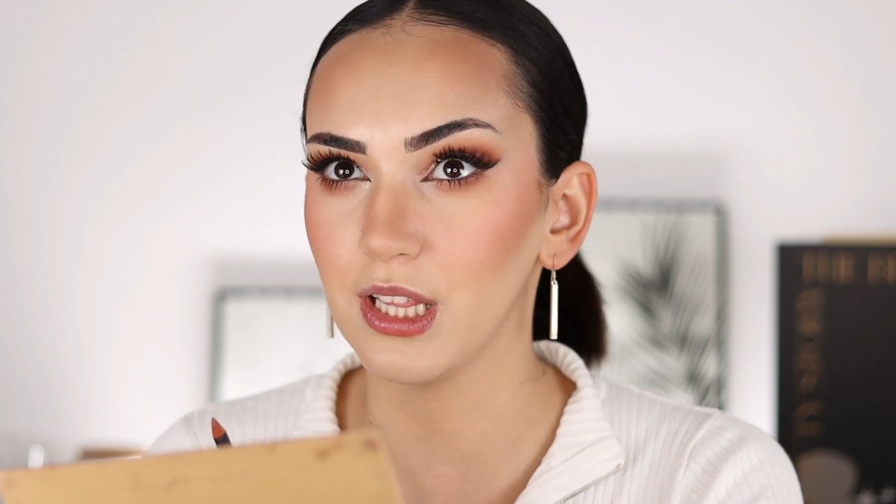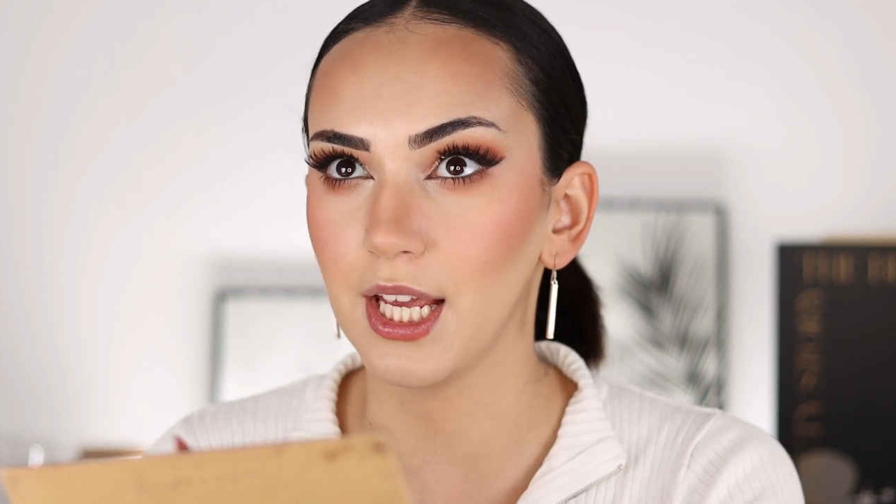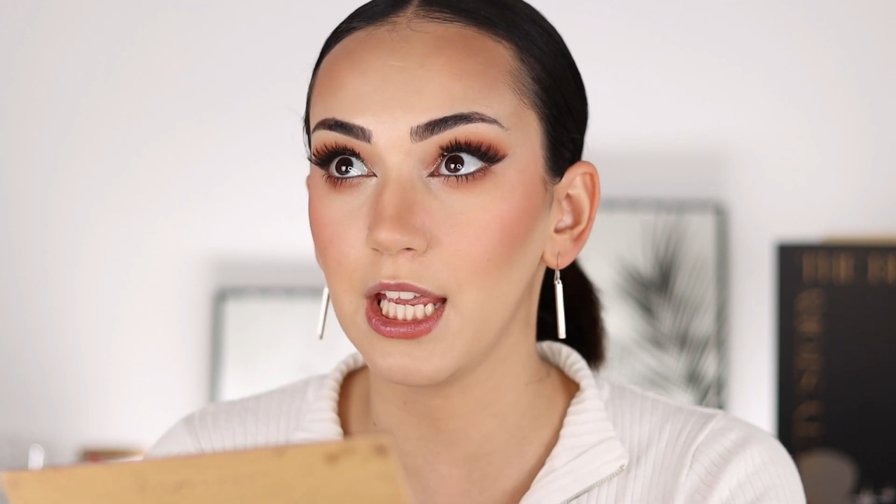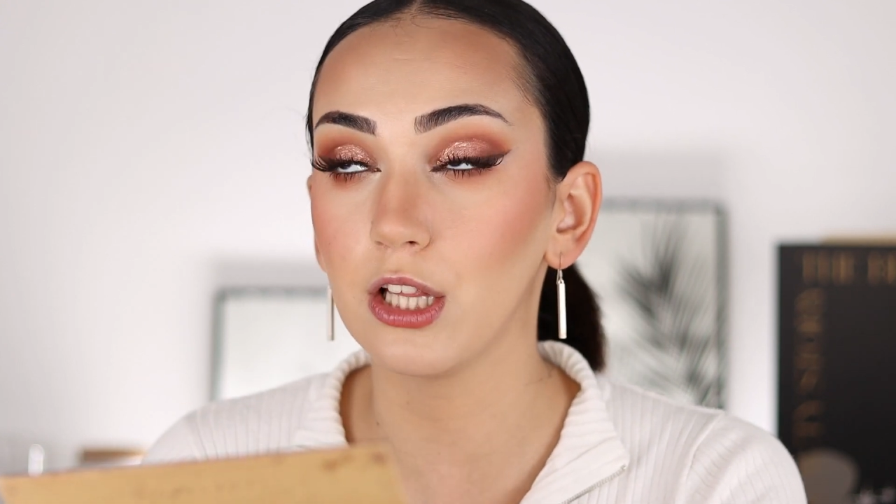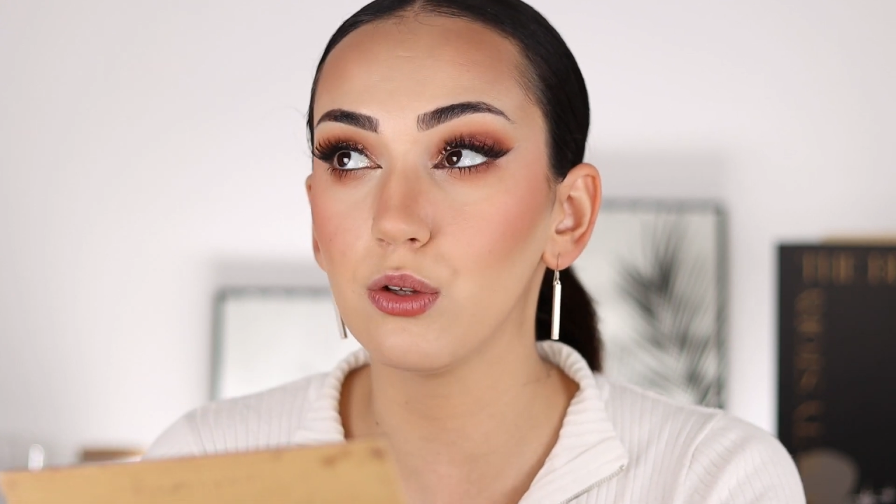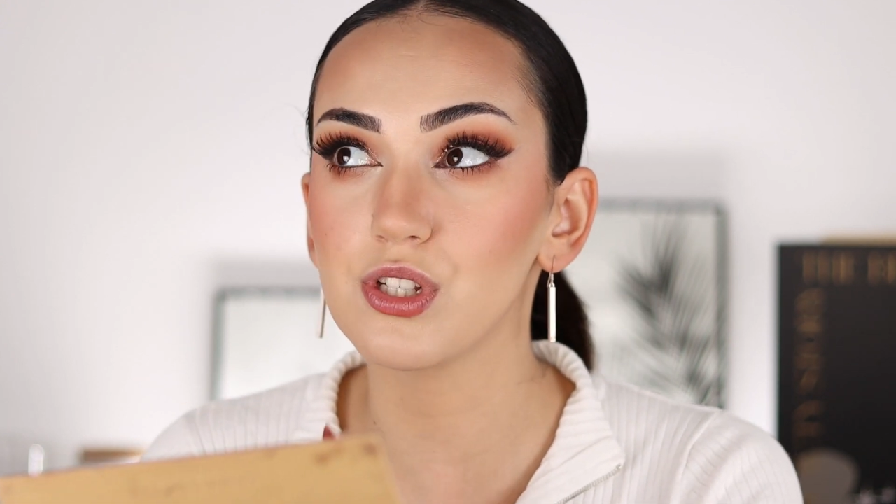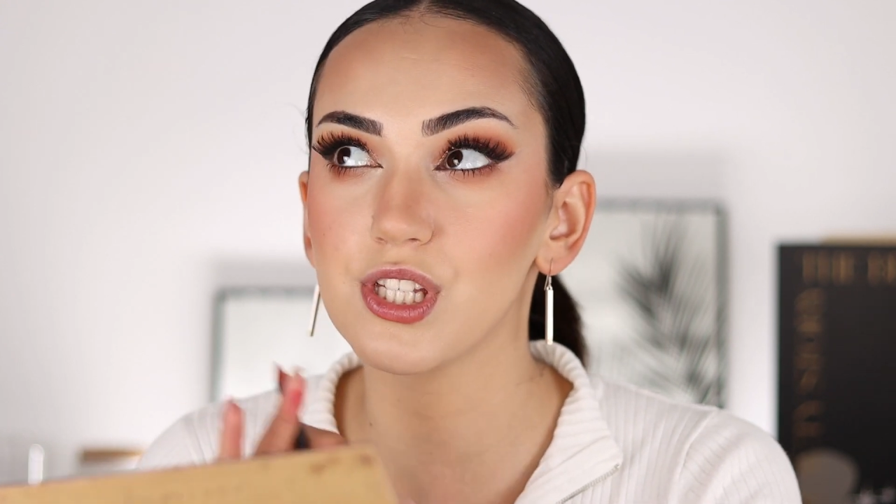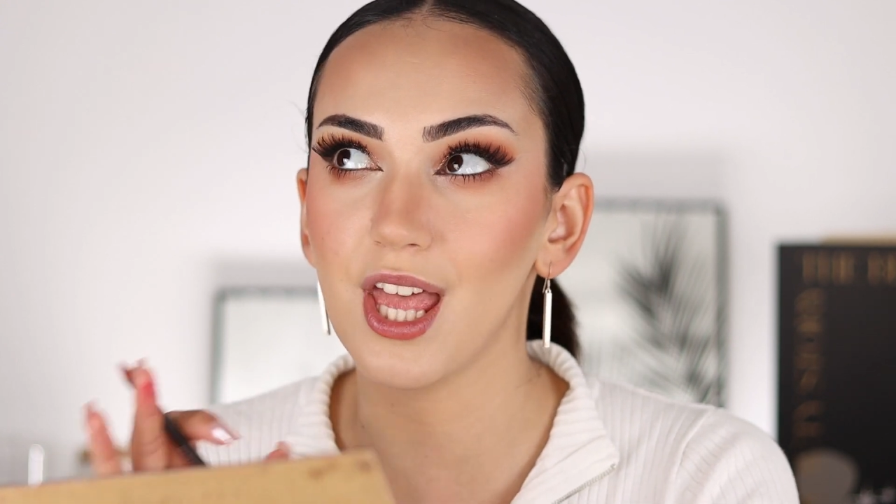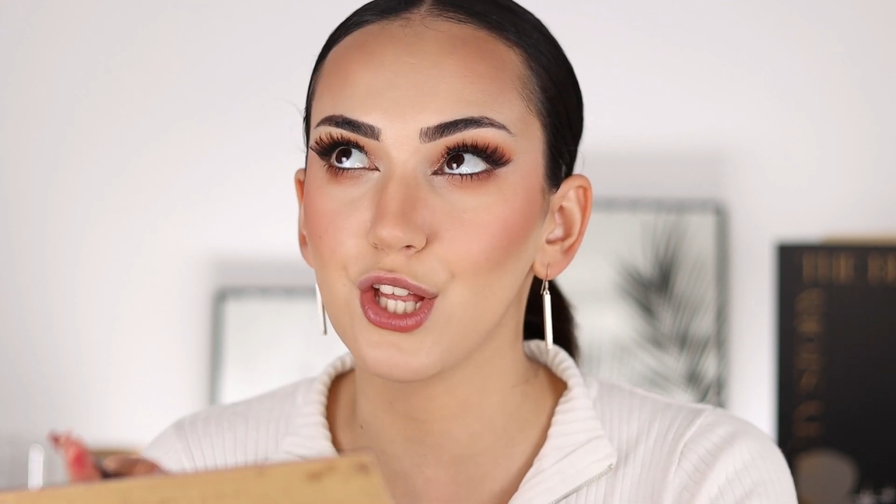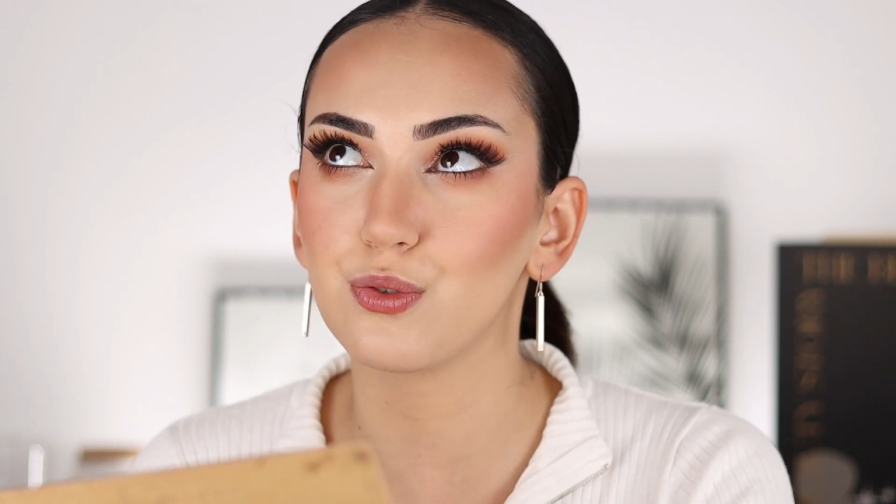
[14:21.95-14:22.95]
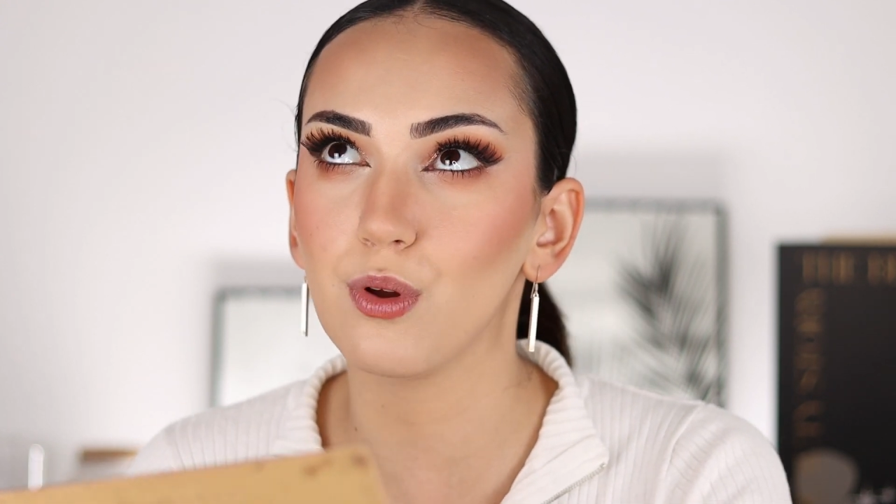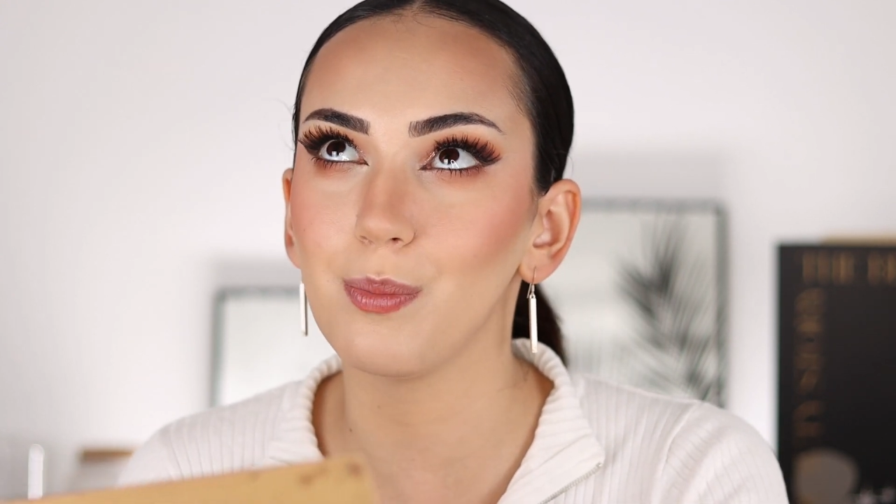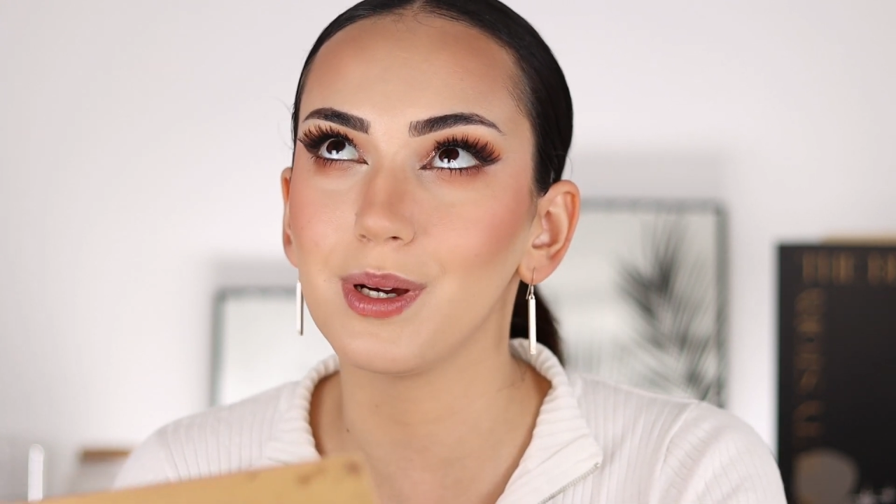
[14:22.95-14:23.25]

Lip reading: Like, it looks natural,